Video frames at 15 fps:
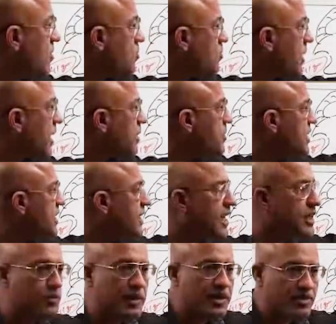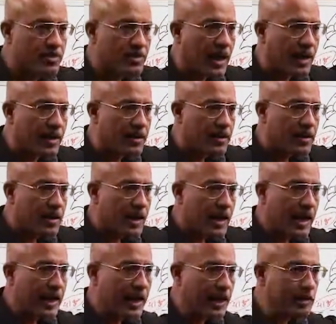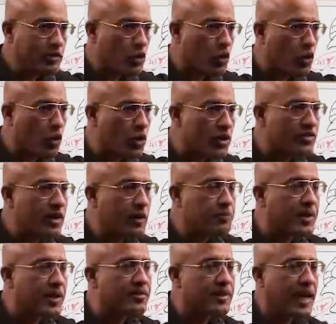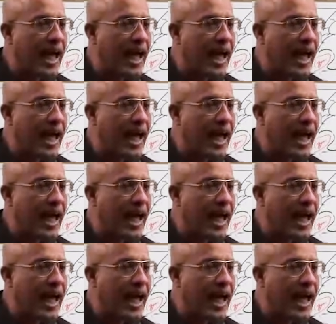primary attachment is done and also co-receptor is